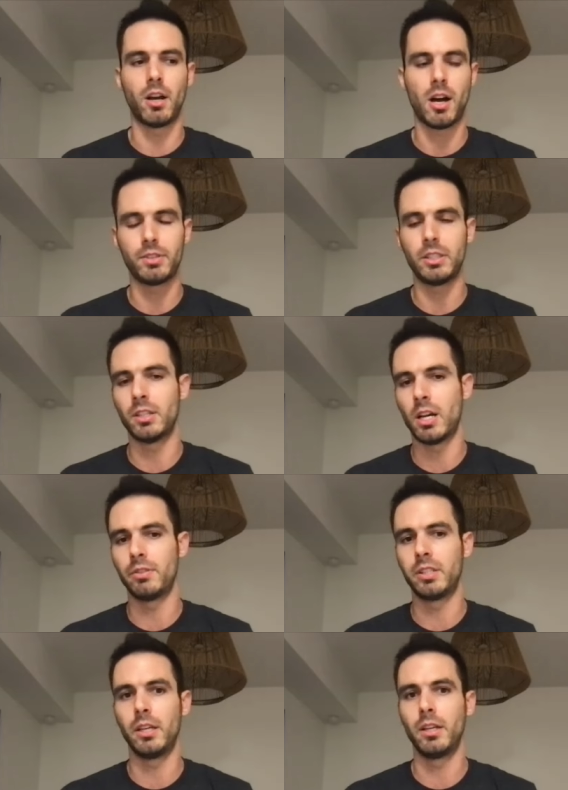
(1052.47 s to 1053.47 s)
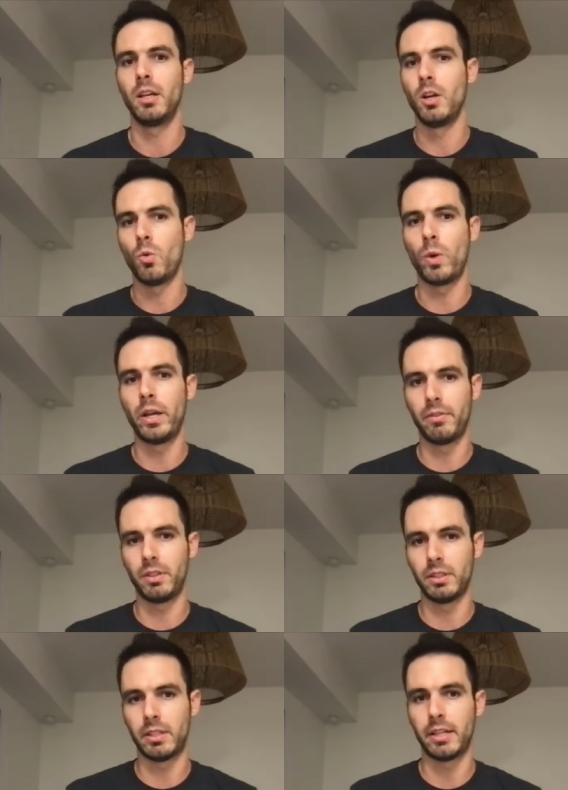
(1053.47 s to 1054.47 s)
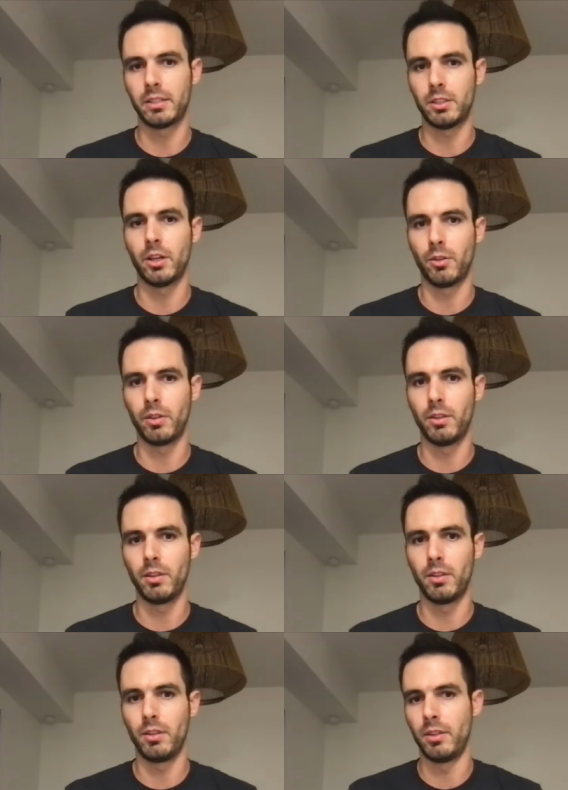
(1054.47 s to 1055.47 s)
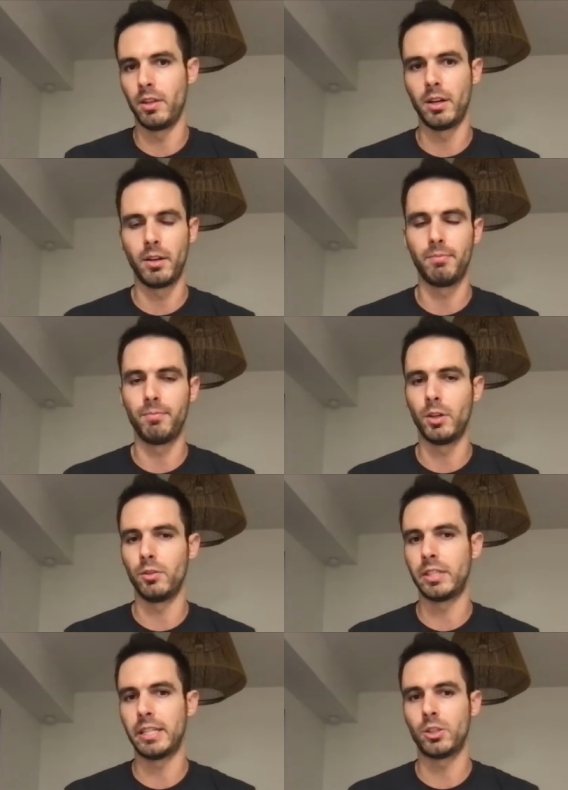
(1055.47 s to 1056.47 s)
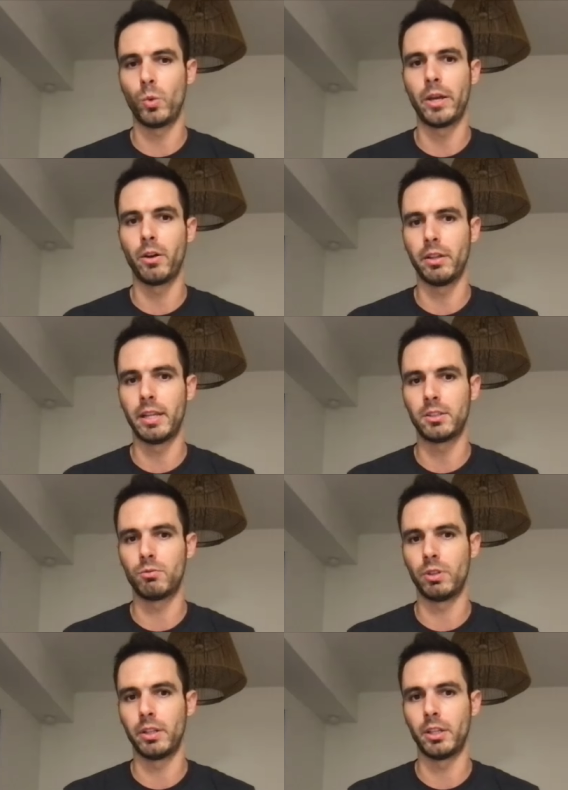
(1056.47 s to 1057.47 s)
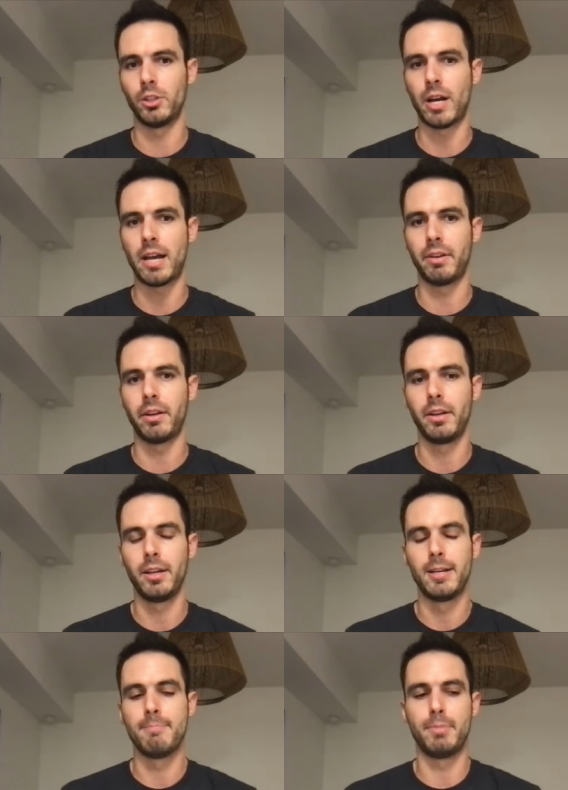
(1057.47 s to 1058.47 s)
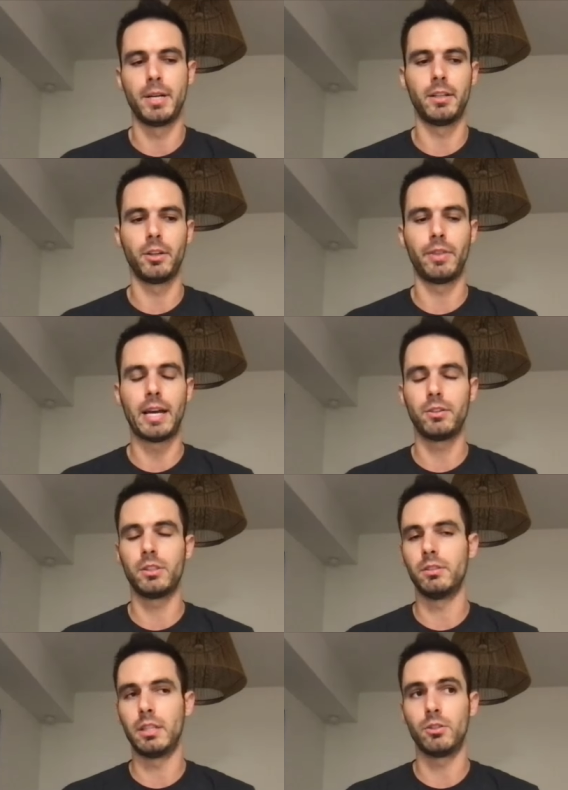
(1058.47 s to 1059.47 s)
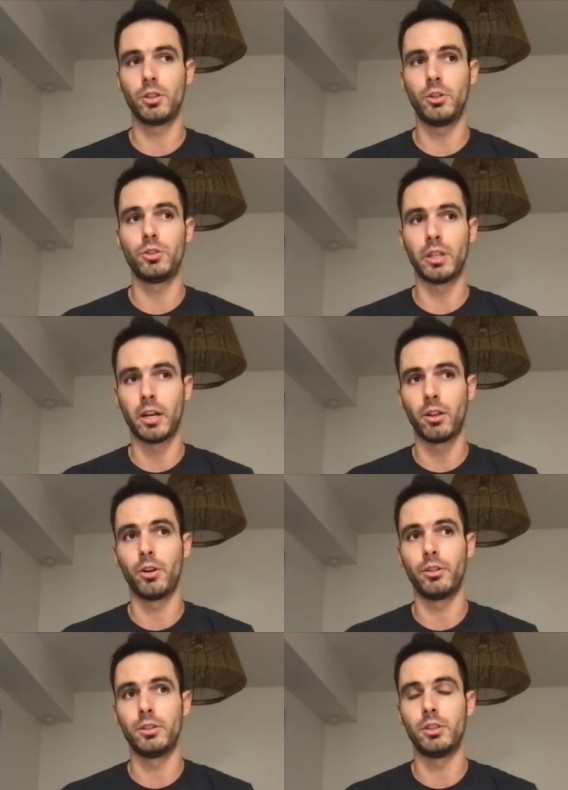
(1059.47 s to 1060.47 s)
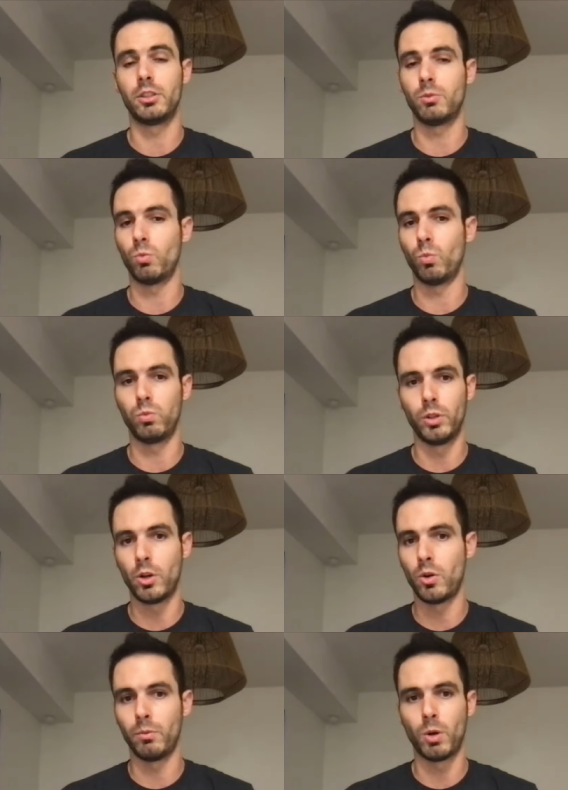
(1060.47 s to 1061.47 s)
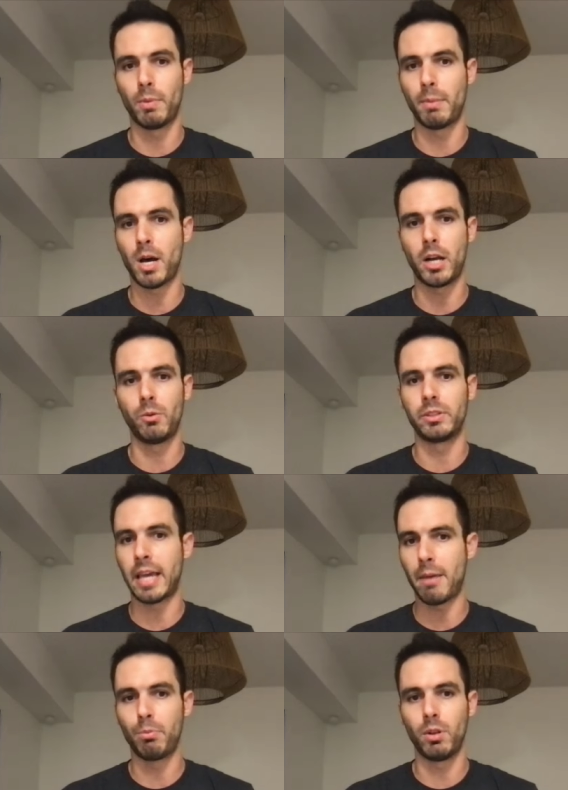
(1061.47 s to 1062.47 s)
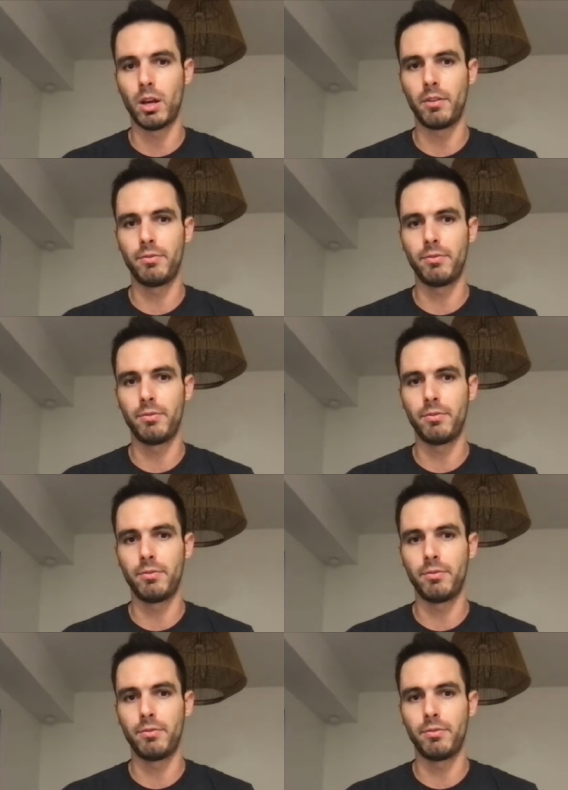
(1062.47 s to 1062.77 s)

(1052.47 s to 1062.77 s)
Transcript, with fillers: Off season, obviously, weightlifting takes you know the you know takes the wheel, and that's really going to drive it. But you know that was that was a huge thing I learned just knowing what my body was capable mm-hmm.